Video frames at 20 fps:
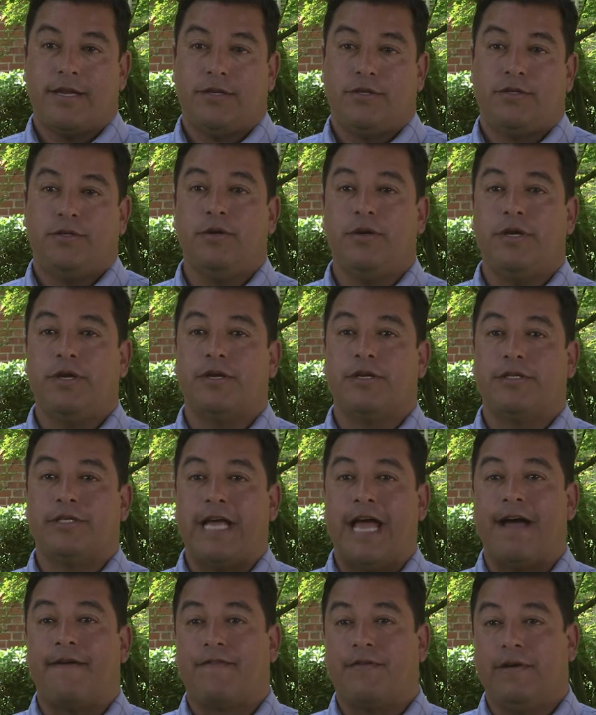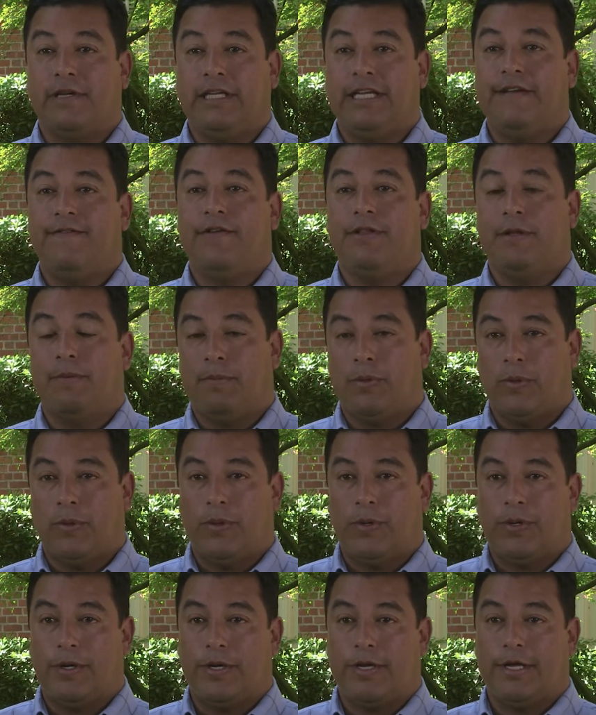2 years after leaving the
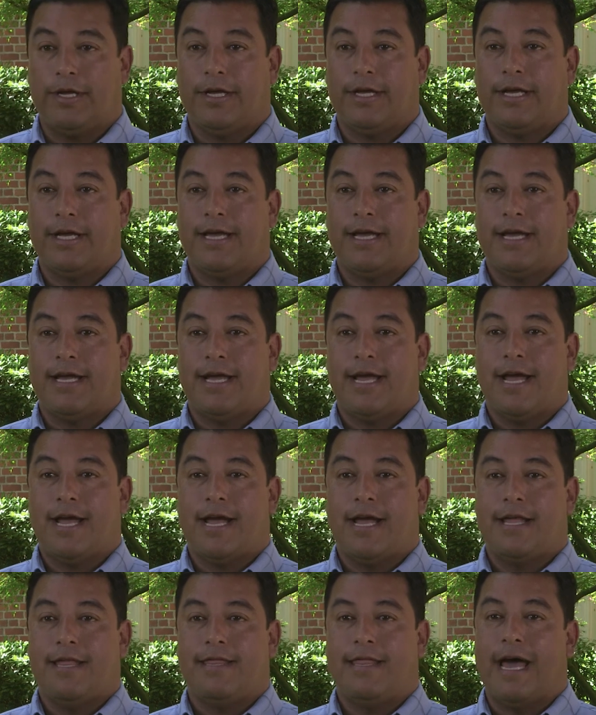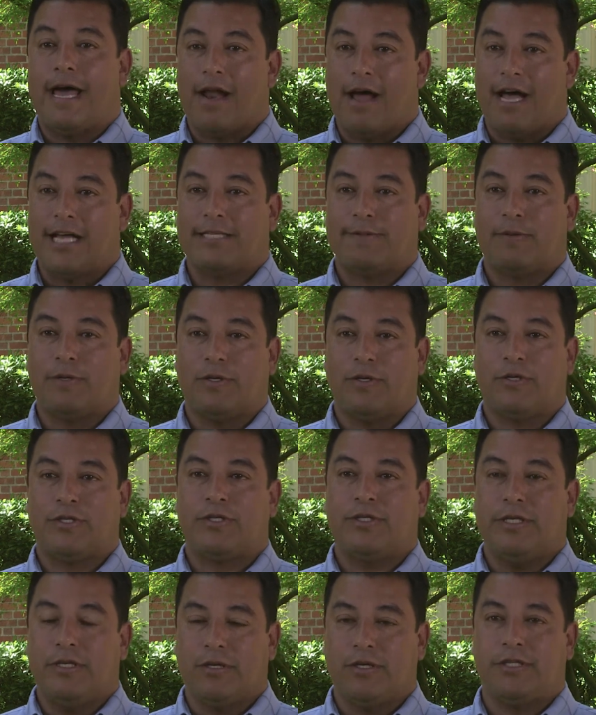board, that hospital is
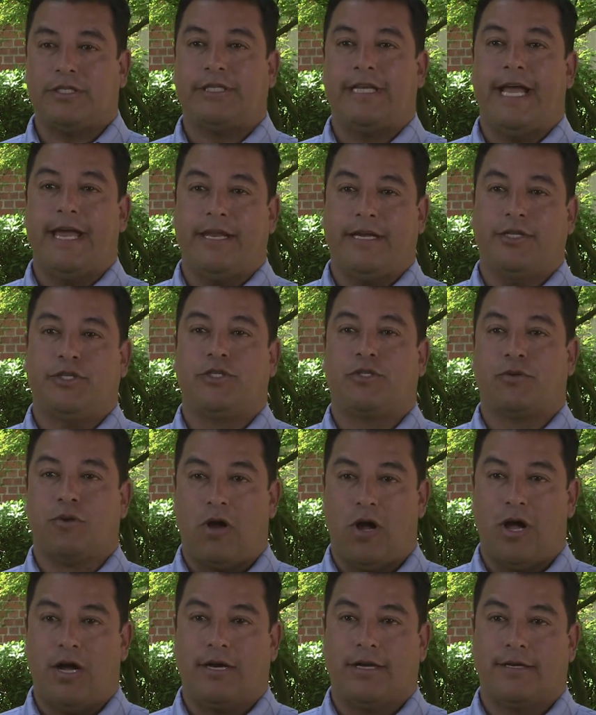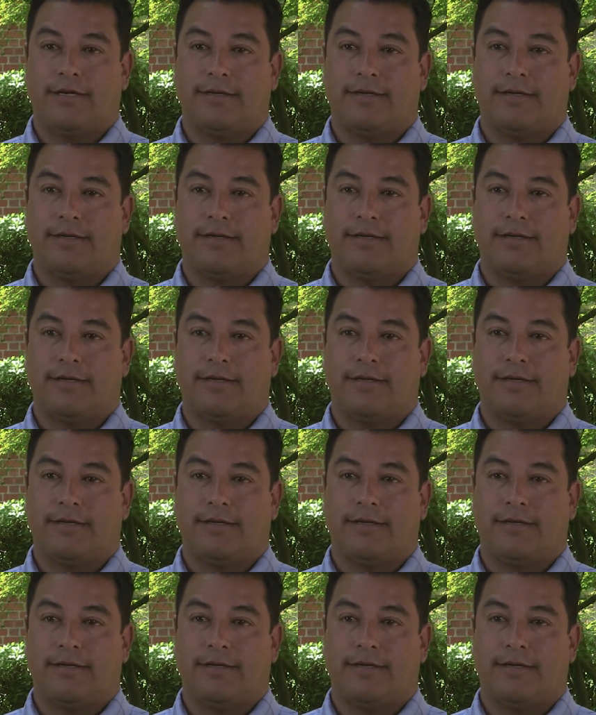still standing strong.